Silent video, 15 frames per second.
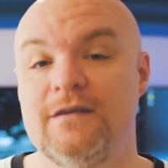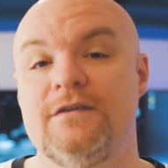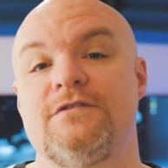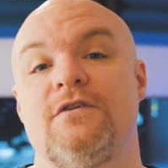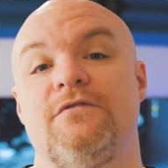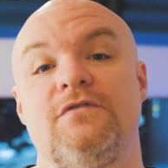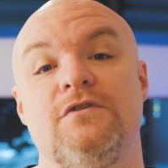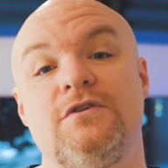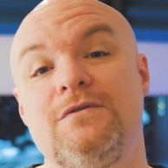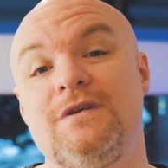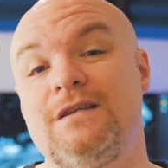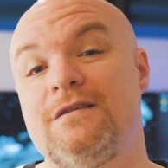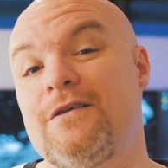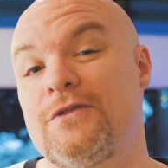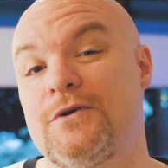so if you do
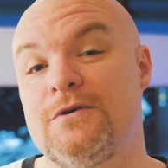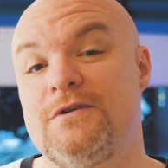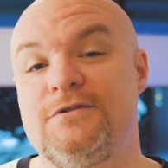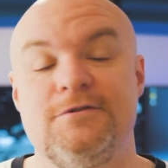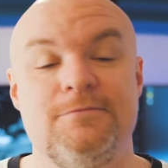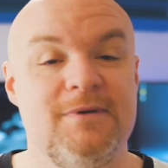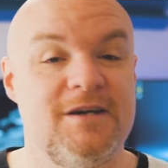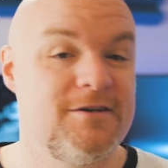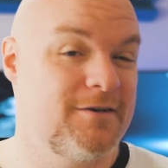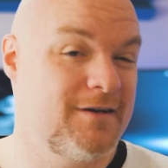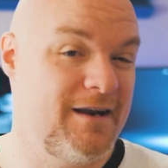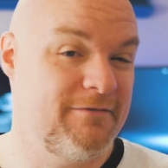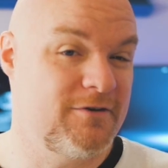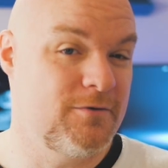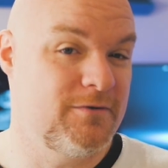need the 32-bit, you're
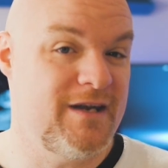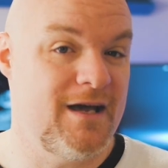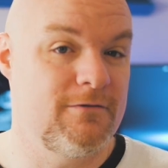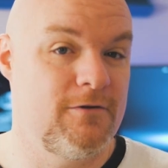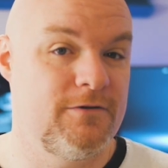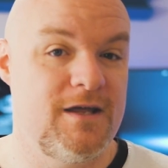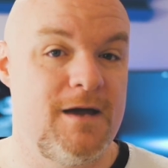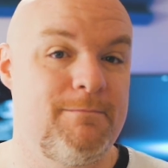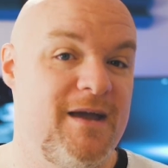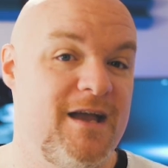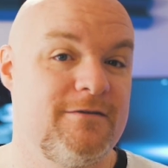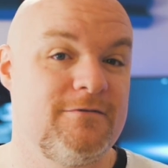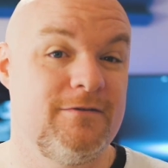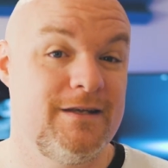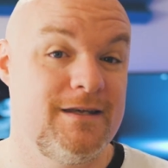gonna have to go download that
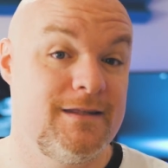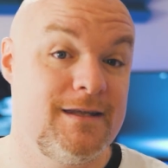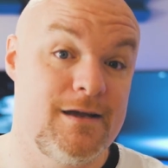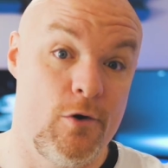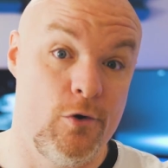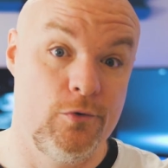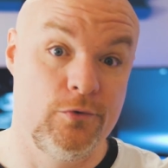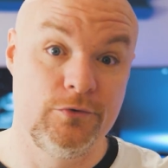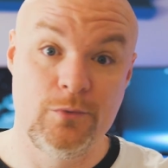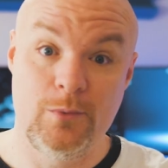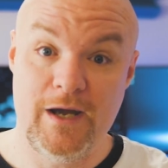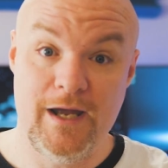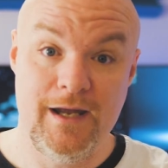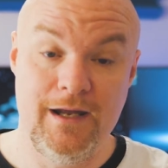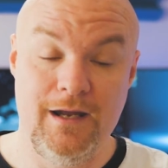manually the old
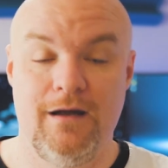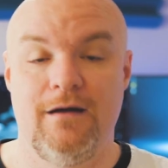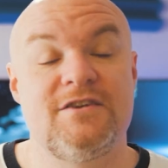way.